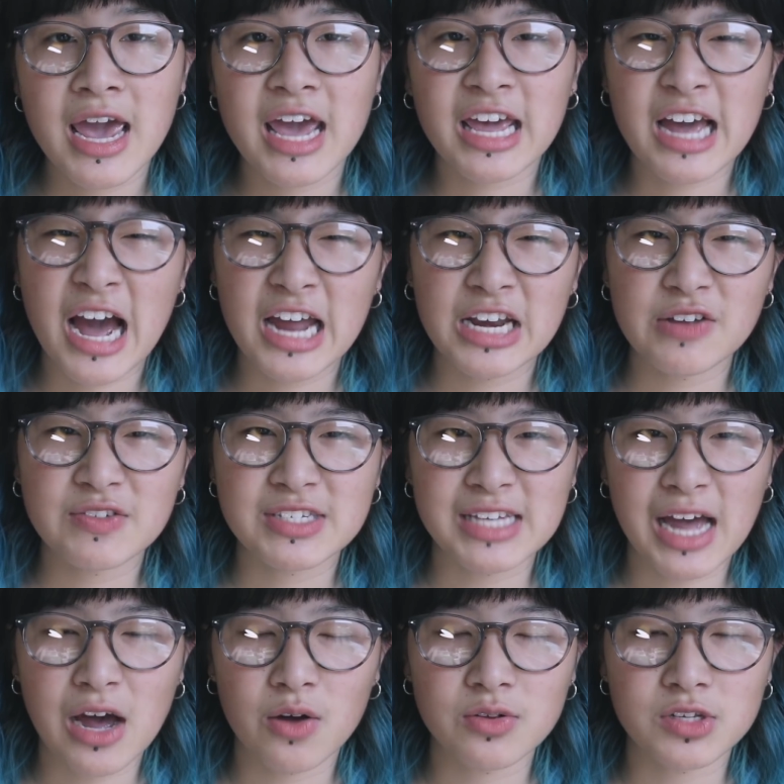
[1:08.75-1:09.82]
It kind of
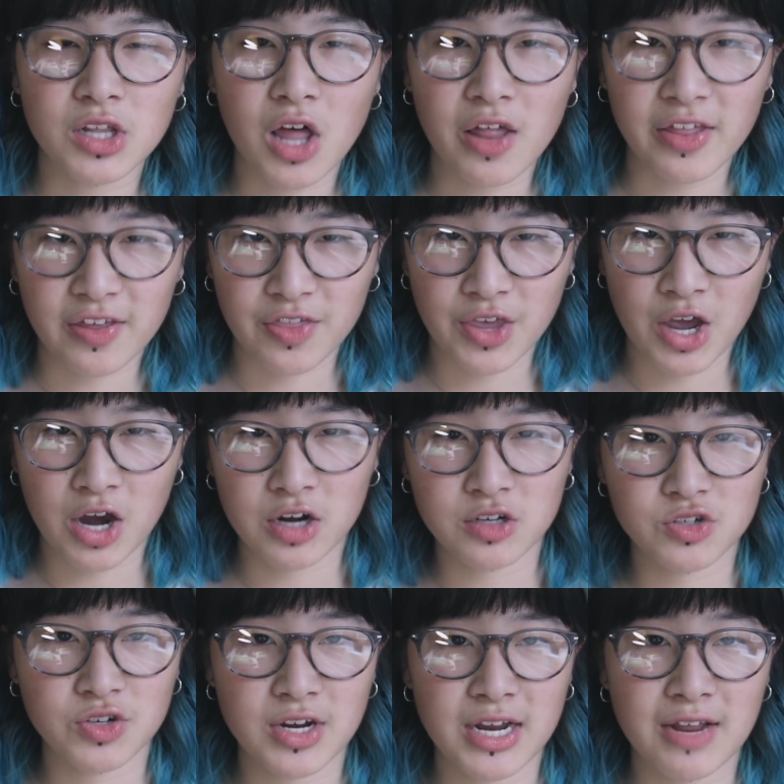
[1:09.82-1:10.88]
sounds a lot like The
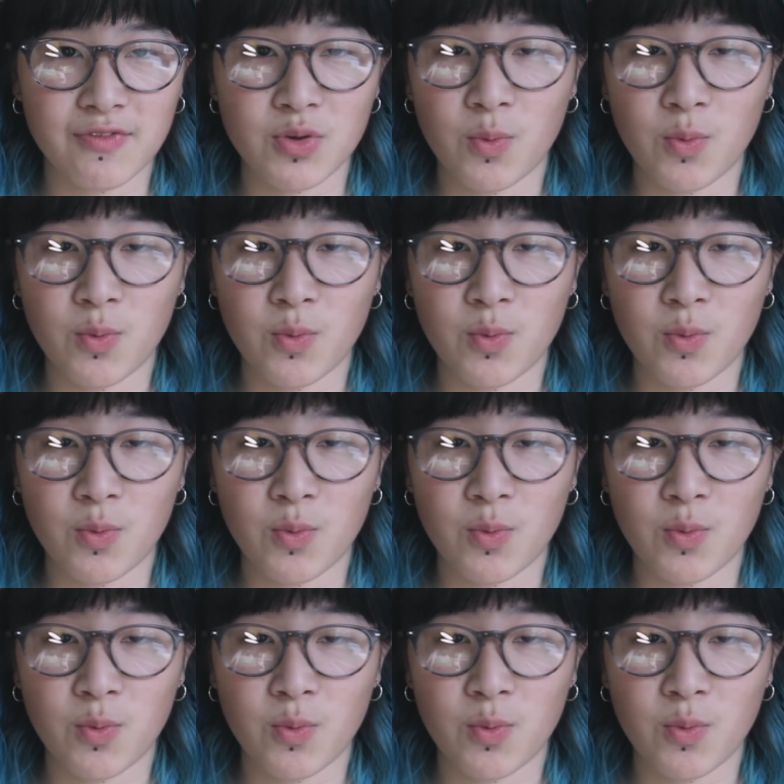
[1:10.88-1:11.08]
100 if